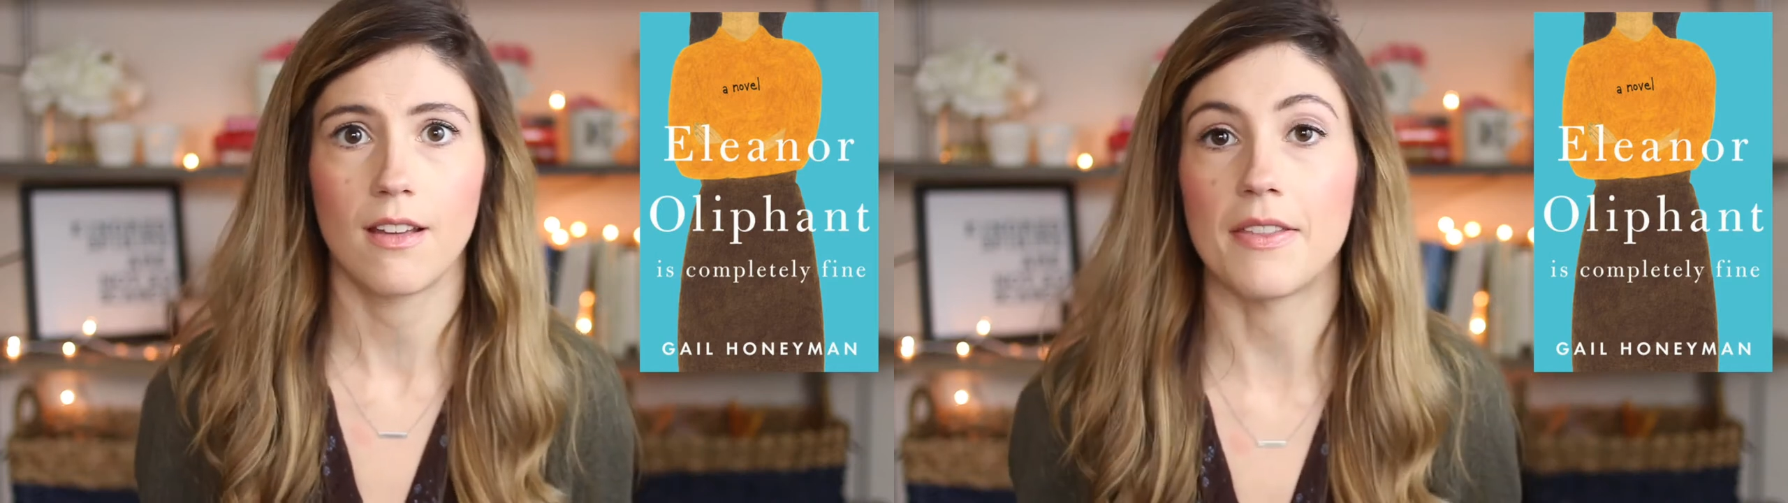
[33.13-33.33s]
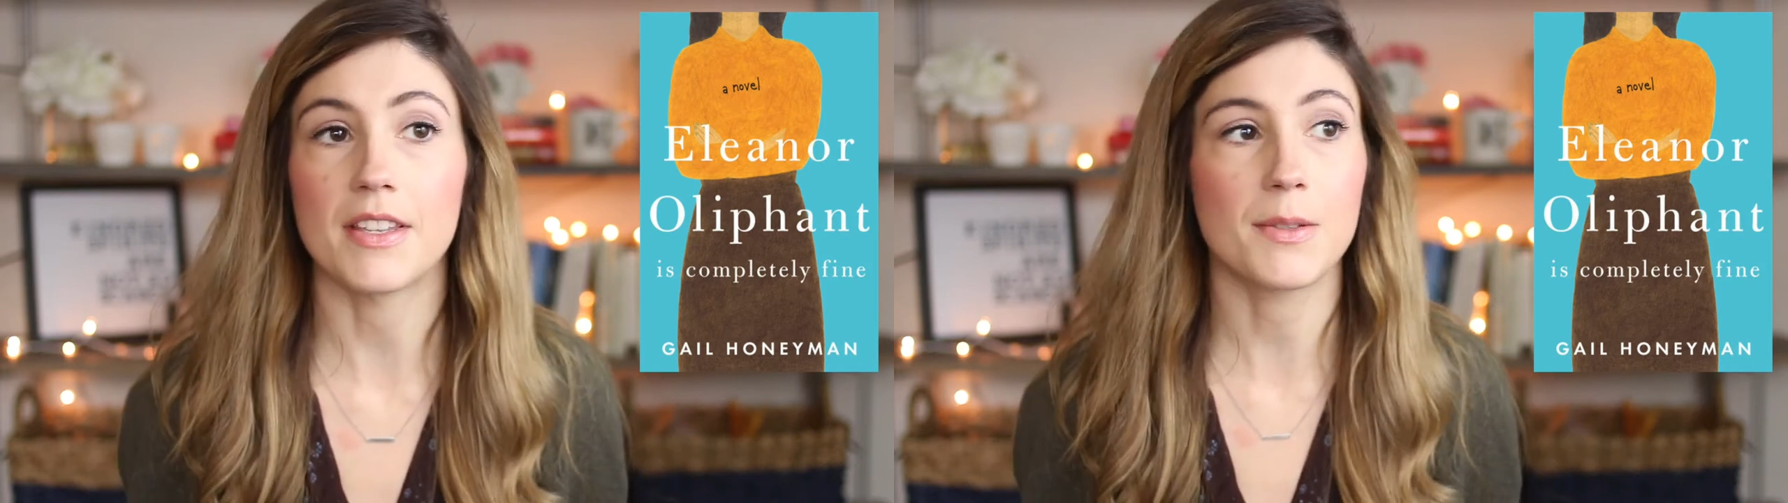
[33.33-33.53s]

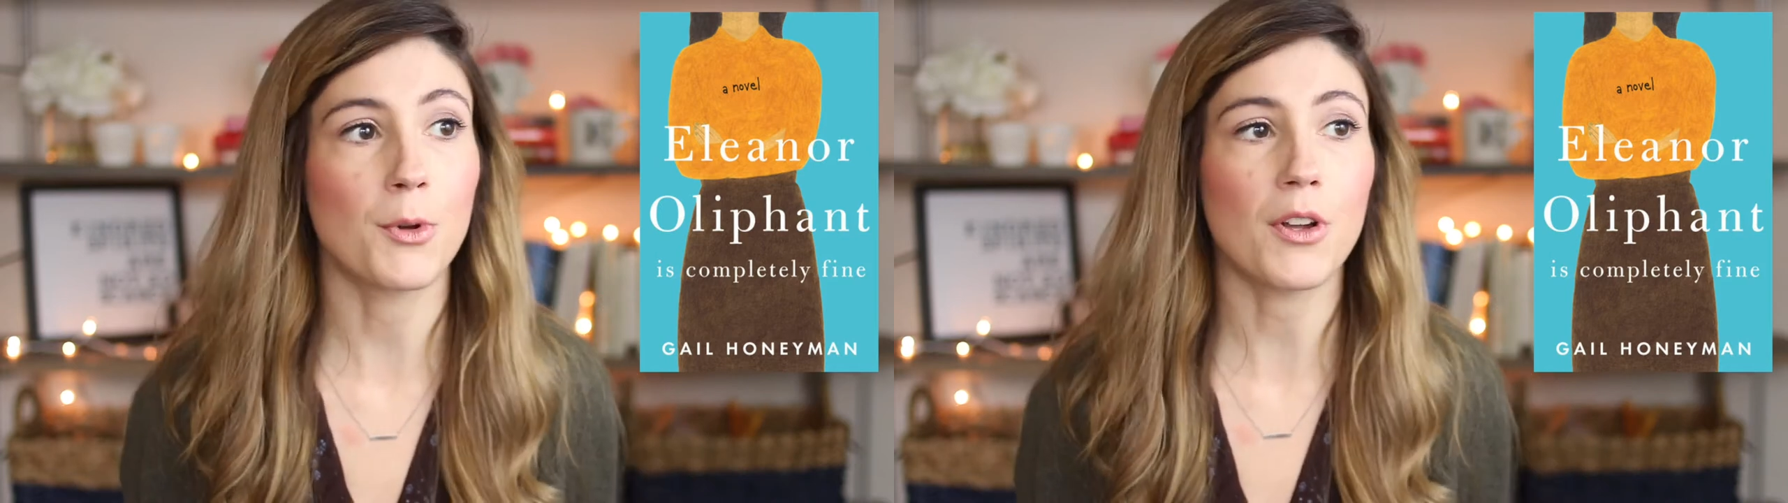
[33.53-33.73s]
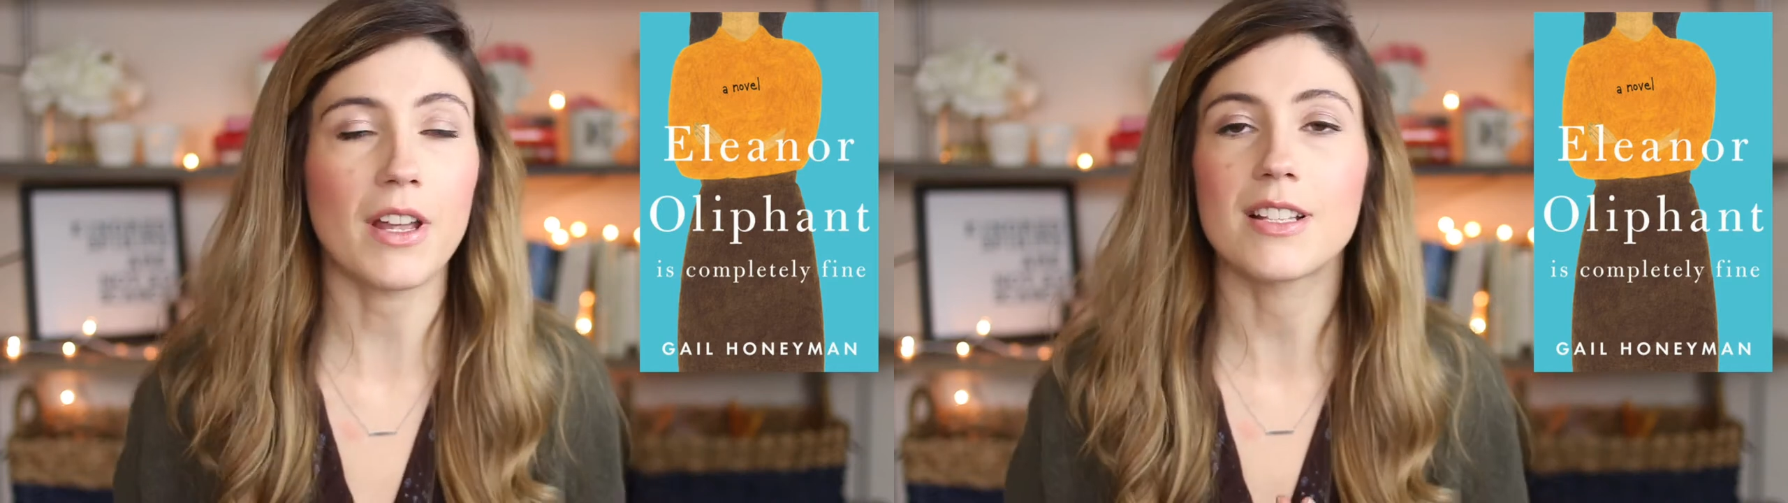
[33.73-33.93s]
And this
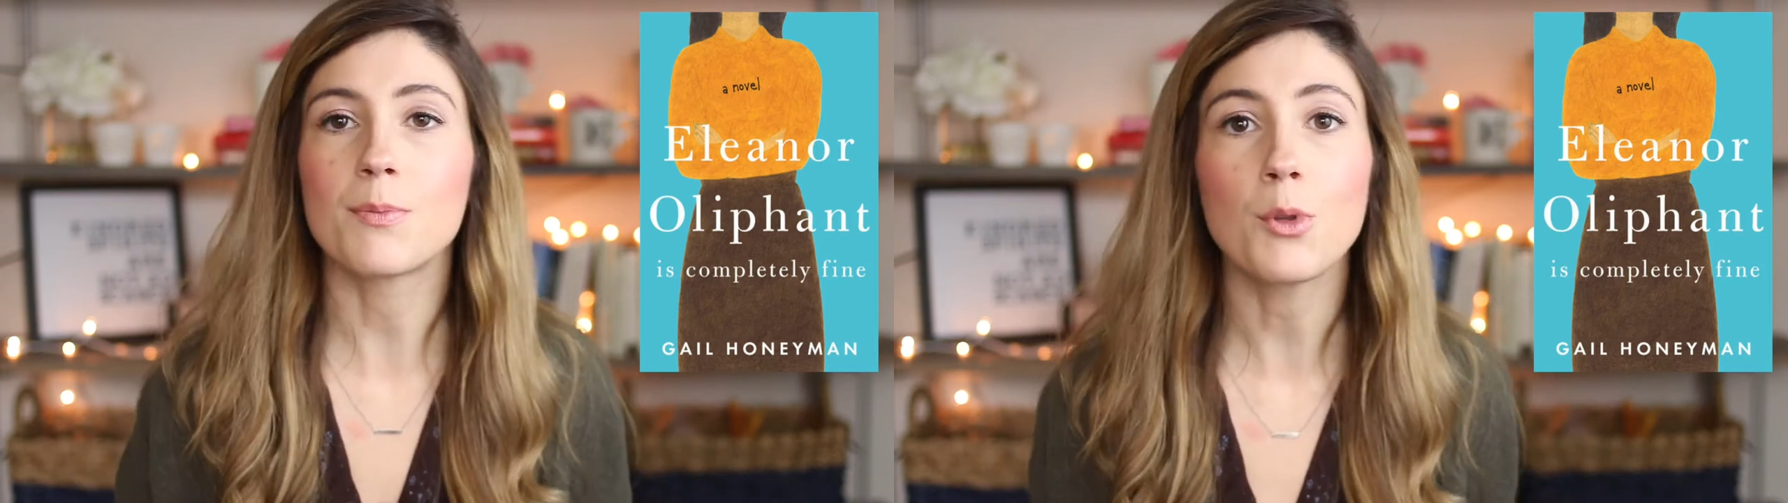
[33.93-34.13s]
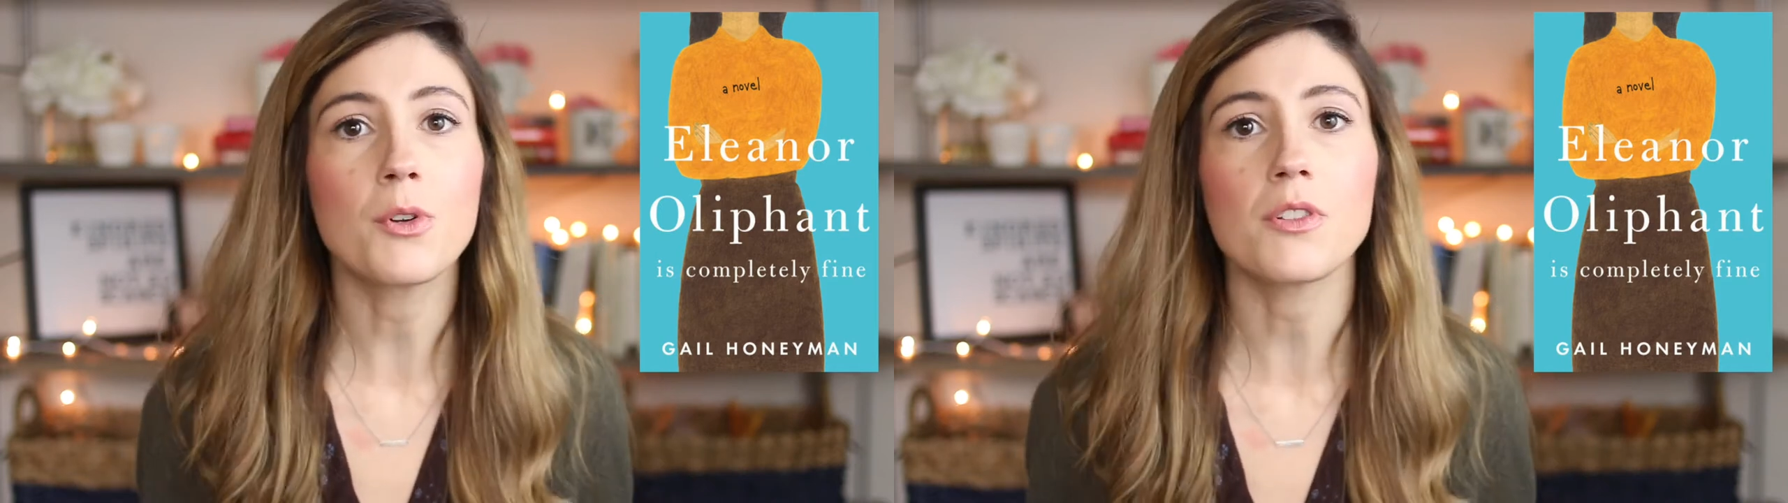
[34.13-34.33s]
book
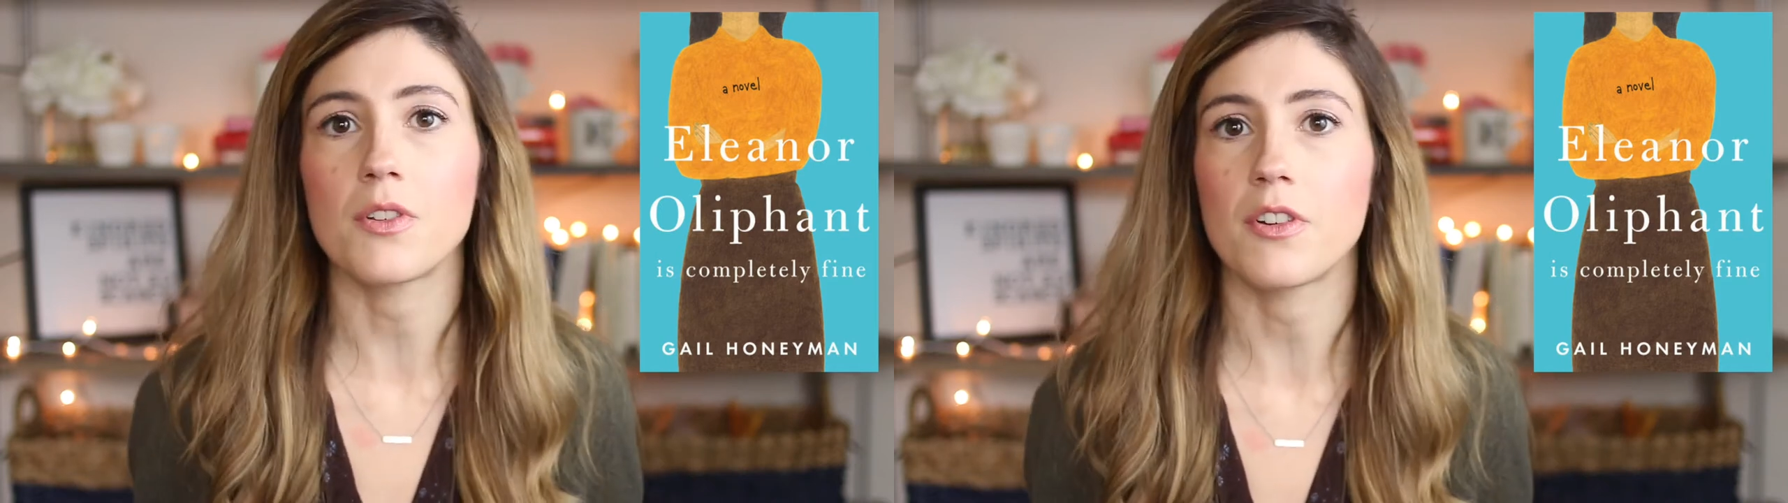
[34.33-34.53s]
explores